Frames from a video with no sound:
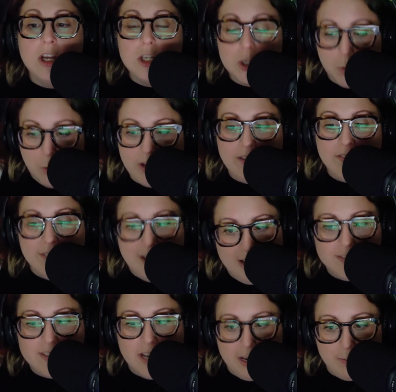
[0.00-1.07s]

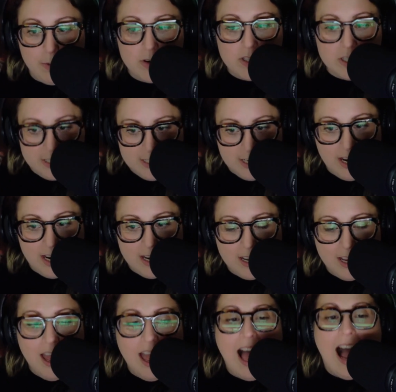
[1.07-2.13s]
25 diapers a day.
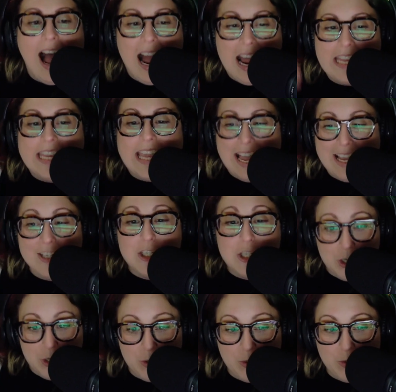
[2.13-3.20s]
I get
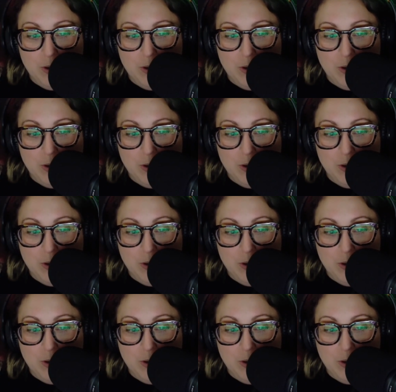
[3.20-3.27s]
to